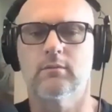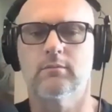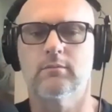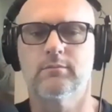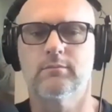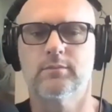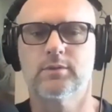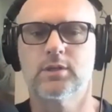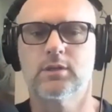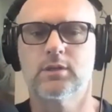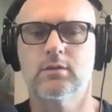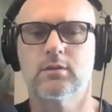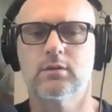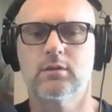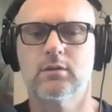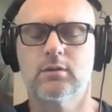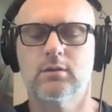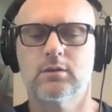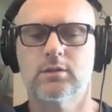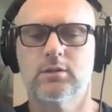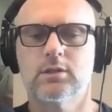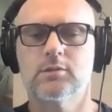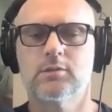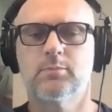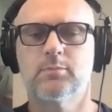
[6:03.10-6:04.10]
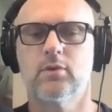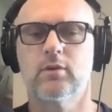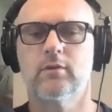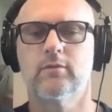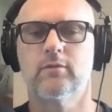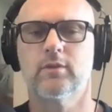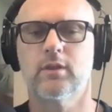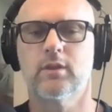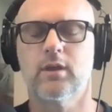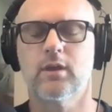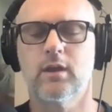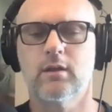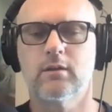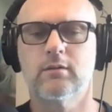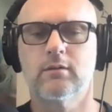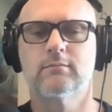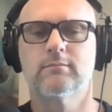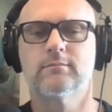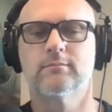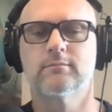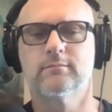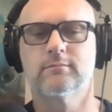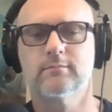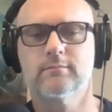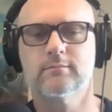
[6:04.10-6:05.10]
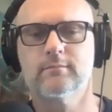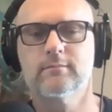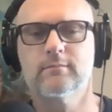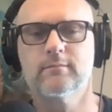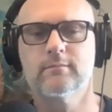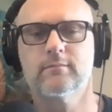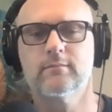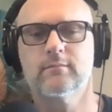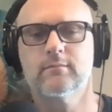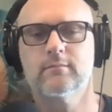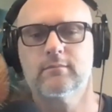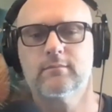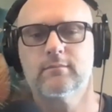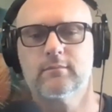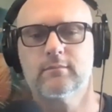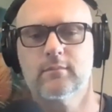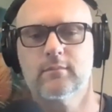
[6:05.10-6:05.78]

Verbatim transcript: because you, you just know that. something good. Yeah, you